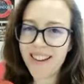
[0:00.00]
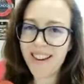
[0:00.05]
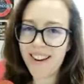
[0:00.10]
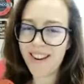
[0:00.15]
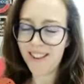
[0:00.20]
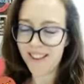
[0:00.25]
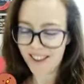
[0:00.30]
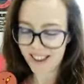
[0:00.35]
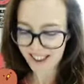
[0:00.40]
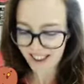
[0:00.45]

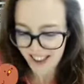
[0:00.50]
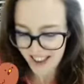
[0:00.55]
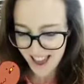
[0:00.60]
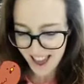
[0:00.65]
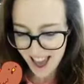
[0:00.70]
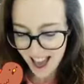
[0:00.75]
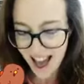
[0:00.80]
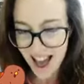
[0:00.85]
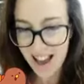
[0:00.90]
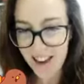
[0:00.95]
okay.
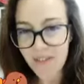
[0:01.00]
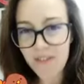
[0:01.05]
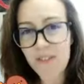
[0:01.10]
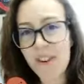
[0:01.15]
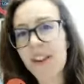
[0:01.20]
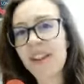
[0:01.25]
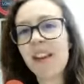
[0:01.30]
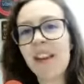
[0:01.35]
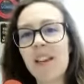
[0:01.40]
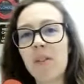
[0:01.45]
And
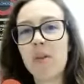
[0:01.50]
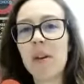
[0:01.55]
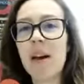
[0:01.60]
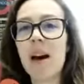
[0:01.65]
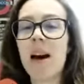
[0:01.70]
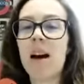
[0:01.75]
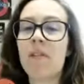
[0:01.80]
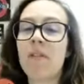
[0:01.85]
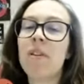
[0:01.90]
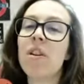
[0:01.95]
finally, we
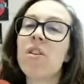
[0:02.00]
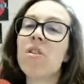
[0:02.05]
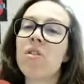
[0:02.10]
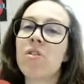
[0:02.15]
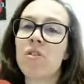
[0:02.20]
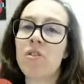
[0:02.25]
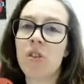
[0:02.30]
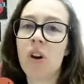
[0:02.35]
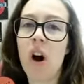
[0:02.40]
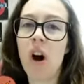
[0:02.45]
have
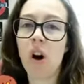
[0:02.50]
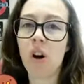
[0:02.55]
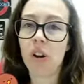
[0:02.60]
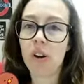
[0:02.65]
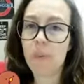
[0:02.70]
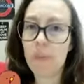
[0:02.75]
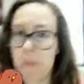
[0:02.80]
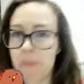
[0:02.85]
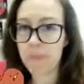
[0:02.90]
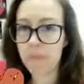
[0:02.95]
star.
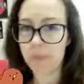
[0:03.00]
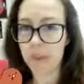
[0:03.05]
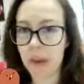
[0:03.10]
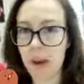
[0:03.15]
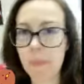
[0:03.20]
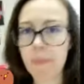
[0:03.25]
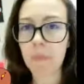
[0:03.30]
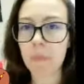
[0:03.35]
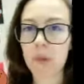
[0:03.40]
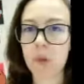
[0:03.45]

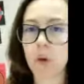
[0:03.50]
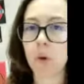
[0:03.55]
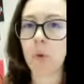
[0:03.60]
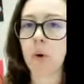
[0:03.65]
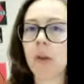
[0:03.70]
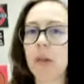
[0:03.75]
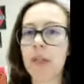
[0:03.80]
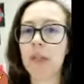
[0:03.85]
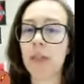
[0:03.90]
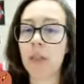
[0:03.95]
Yeah. So
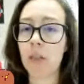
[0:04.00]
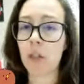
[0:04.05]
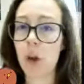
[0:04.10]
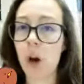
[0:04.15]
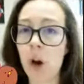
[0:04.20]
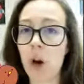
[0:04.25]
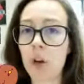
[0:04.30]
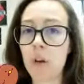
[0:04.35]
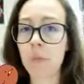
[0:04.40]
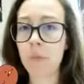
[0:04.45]

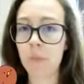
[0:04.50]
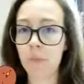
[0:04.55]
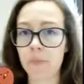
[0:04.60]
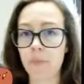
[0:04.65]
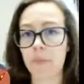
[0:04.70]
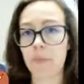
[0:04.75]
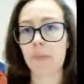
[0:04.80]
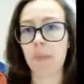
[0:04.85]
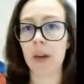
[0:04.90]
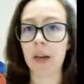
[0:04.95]
star.
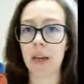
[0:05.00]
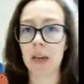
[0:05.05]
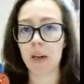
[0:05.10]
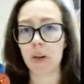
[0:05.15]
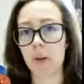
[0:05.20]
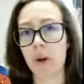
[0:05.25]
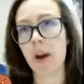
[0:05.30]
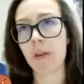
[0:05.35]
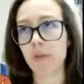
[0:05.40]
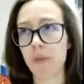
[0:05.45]
Here you
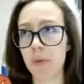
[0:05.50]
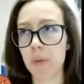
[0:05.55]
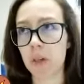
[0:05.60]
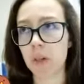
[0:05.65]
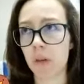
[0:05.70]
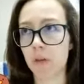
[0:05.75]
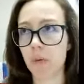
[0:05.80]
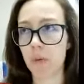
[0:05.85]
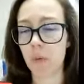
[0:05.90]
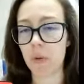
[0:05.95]
have to be
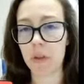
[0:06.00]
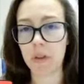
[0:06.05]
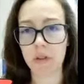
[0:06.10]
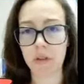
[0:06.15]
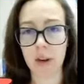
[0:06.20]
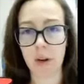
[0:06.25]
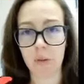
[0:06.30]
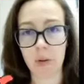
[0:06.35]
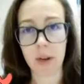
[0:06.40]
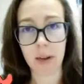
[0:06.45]
careful with the
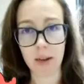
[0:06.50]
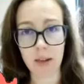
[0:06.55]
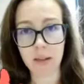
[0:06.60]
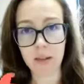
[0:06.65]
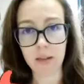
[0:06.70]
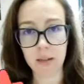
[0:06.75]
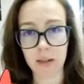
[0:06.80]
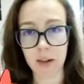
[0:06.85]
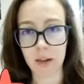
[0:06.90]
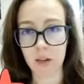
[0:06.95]
sound s.
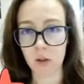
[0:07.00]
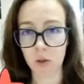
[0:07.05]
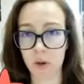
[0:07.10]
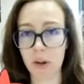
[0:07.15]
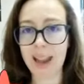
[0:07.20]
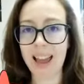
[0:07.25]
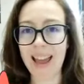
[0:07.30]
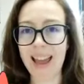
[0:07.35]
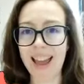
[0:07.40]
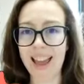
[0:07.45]
That is not
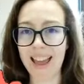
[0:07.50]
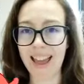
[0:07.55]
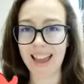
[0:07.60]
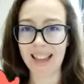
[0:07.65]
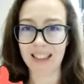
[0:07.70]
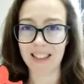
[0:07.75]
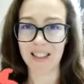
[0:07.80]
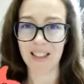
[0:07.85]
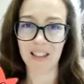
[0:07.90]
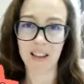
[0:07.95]
a
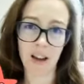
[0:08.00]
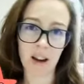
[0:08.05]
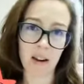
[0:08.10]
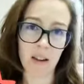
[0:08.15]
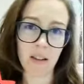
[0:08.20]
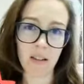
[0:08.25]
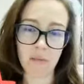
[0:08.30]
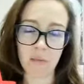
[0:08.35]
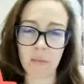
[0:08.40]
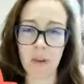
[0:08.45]

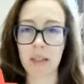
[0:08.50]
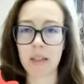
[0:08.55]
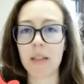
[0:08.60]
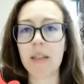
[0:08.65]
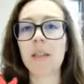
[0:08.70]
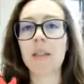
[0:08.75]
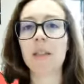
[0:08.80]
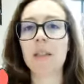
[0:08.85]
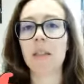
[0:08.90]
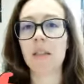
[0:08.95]
star, but
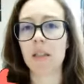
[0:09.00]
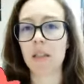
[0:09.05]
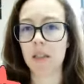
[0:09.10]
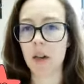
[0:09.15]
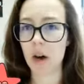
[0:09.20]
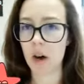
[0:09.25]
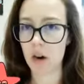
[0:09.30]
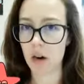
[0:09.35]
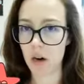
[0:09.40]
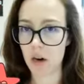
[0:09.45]

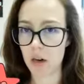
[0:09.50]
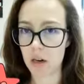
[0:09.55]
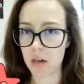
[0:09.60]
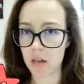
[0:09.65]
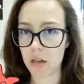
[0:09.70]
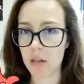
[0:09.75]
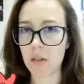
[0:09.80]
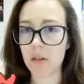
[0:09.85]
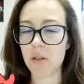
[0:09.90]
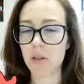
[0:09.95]
star,
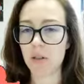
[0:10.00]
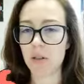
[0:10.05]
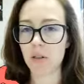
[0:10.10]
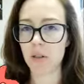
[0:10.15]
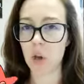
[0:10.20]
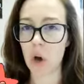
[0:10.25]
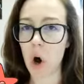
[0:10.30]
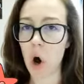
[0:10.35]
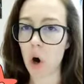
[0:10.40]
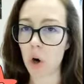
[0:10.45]

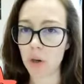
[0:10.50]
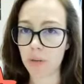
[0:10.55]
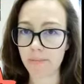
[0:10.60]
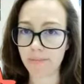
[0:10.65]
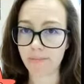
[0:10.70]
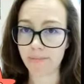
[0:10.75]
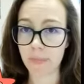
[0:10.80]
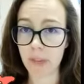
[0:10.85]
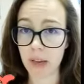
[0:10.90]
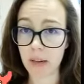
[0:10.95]
star.
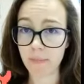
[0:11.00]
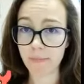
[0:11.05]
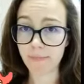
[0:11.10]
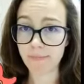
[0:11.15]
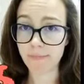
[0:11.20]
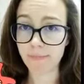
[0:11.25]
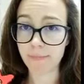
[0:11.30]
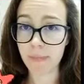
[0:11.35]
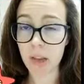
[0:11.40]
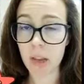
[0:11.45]
Yeah.
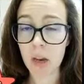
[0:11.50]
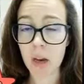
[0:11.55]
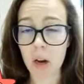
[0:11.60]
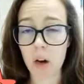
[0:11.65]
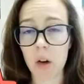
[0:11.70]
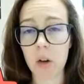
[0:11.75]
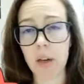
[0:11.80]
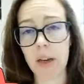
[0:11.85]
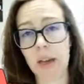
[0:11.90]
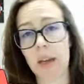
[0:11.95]

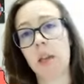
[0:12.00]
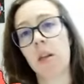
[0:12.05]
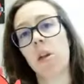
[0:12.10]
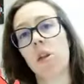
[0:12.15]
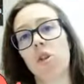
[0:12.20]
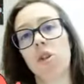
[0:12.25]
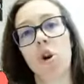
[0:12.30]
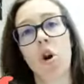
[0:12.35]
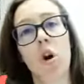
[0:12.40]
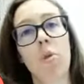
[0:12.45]
Okay.
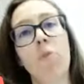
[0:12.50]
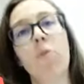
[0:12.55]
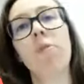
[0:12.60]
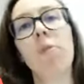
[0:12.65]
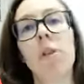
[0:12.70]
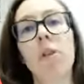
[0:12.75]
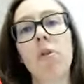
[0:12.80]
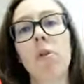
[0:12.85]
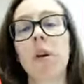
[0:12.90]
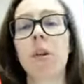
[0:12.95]
So hopefully
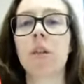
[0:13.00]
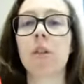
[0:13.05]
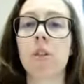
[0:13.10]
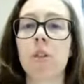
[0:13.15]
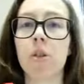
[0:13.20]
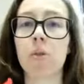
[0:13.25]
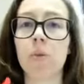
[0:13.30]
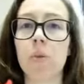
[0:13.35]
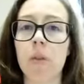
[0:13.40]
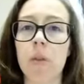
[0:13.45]
you
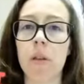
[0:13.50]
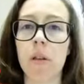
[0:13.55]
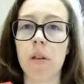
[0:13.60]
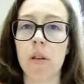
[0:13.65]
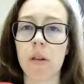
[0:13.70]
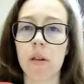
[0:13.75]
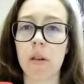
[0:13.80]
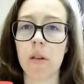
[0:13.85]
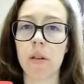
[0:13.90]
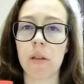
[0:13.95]
understood
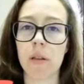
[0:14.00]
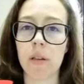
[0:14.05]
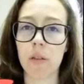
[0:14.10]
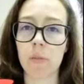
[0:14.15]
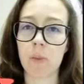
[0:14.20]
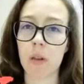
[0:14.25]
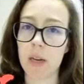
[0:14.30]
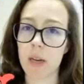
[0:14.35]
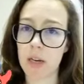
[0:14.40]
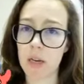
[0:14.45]
the the
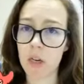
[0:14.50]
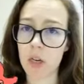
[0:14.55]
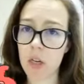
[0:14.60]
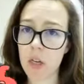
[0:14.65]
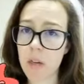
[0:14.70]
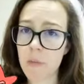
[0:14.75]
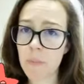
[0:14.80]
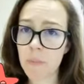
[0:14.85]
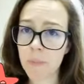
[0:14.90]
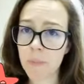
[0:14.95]
explanation.